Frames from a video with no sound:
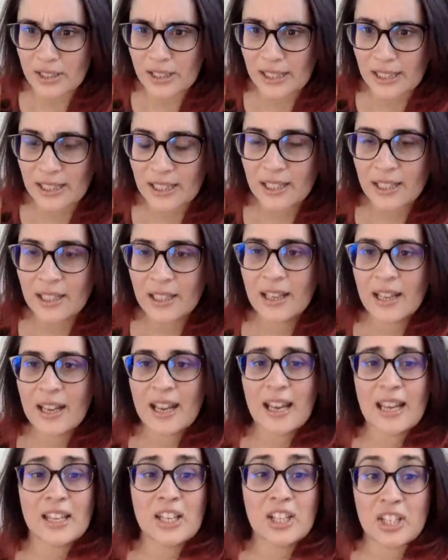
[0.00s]
are you doing?"
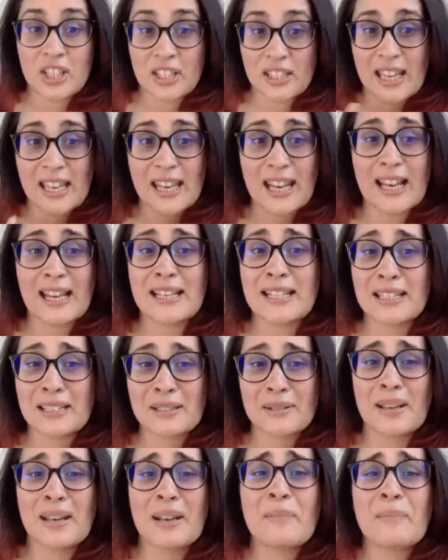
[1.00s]
And she said, "I
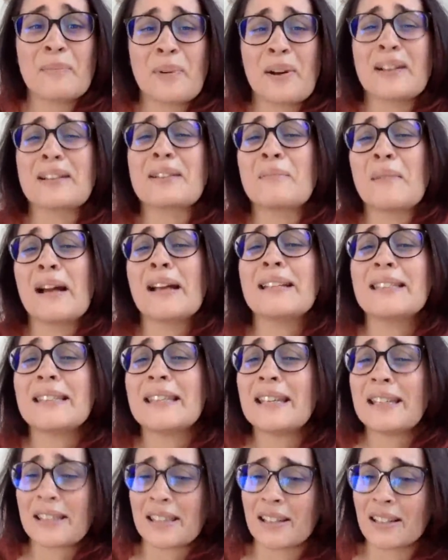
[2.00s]
just want to brush my
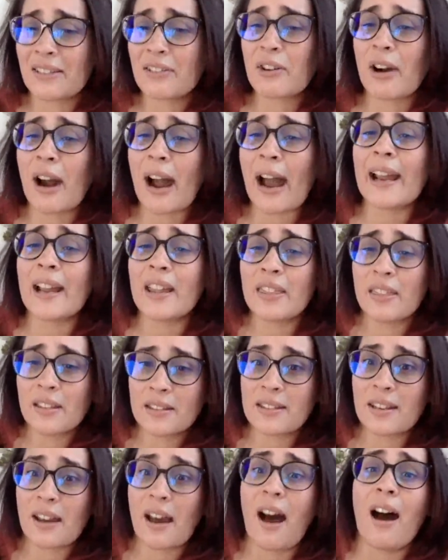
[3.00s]
teeth and cry in
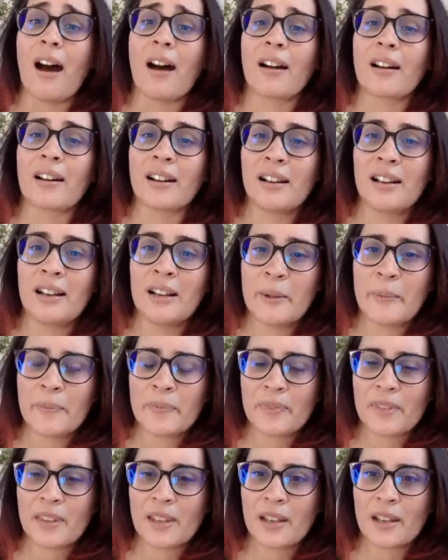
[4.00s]
the dark."
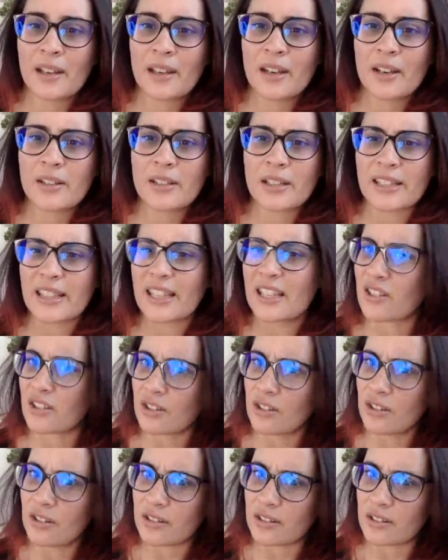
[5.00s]
No, oh. and I was like,
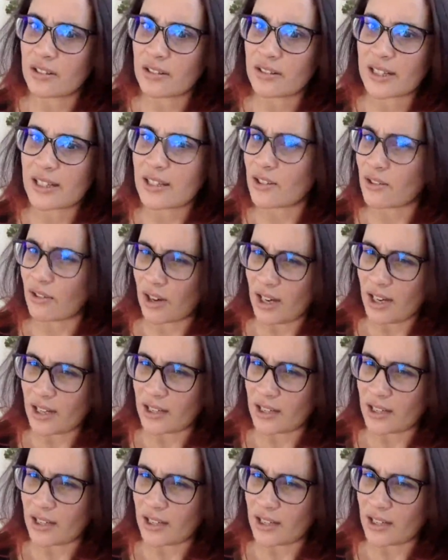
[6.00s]
good, that's